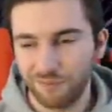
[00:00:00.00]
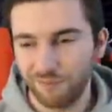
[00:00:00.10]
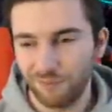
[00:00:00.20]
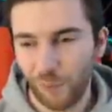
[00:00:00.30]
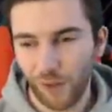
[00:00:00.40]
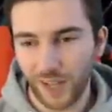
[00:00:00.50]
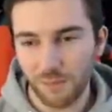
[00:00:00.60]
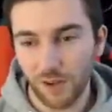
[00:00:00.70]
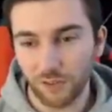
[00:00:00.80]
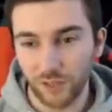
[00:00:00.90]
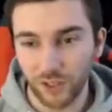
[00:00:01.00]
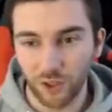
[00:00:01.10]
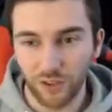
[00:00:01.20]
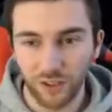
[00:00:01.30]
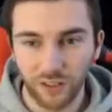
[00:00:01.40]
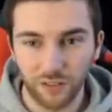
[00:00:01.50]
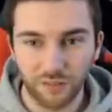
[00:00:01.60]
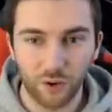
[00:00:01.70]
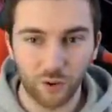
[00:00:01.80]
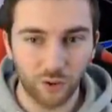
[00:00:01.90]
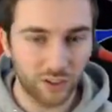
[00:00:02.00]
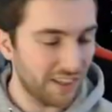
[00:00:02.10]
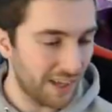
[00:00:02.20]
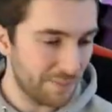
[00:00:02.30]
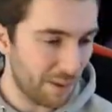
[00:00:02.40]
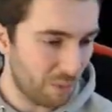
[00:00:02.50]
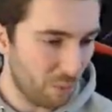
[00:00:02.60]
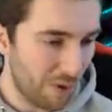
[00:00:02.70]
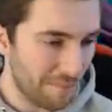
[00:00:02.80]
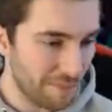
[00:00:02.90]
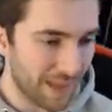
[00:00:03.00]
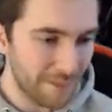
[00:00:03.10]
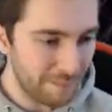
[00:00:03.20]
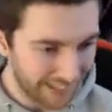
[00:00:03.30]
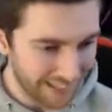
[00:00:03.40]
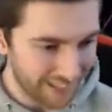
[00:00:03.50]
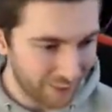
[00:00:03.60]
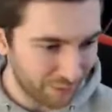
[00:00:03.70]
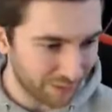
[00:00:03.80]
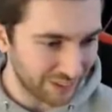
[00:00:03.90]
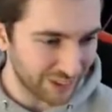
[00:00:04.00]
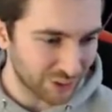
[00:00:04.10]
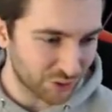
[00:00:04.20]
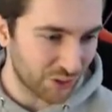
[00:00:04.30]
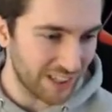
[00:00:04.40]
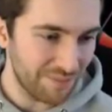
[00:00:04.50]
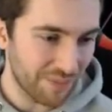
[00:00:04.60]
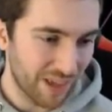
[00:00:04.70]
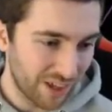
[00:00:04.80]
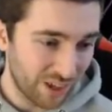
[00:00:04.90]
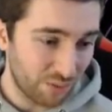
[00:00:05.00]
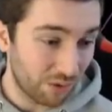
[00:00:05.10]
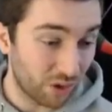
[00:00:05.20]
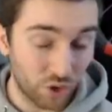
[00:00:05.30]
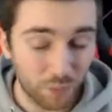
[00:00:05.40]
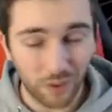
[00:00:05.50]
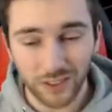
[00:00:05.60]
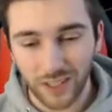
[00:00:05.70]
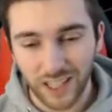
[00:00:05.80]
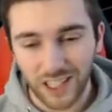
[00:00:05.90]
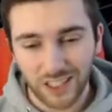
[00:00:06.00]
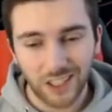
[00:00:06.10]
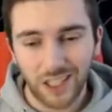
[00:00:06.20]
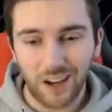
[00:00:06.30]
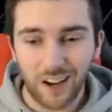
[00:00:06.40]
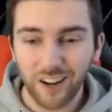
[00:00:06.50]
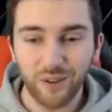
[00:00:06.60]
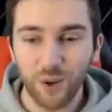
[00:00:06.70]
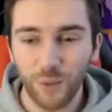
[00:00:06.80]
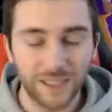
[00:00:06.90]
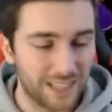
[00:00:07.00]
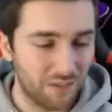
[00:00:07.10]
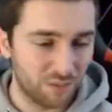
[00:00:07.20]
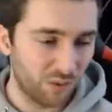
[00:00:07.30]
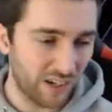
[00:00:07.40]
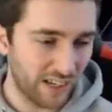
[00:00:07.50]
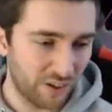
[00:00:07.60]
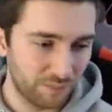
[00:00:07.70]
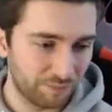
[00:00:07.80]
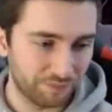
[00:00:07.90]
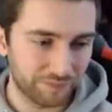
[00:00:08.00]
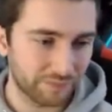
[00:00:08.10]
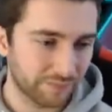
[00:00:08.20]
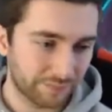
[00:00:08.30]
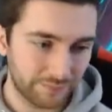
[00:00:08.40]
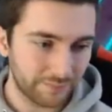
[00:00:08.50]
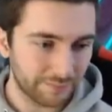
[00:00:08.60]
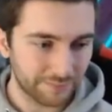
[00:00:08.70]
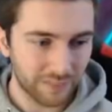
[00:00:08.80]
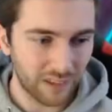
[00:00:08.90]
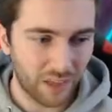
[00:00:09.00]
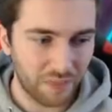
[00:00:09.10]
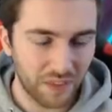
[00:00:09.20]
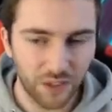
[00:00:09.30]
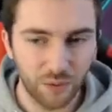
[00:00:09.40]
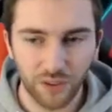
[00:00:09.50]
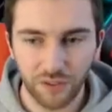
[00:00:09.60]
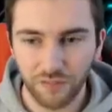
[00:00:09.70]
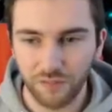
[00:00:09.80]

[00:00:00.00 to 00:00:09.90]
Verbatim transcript: one game after it and got the, the Frog on game number one. Uh, Mally, hello, welcome to the stream. We're a good price K G. I don't know what you're selling for right now. I think it was like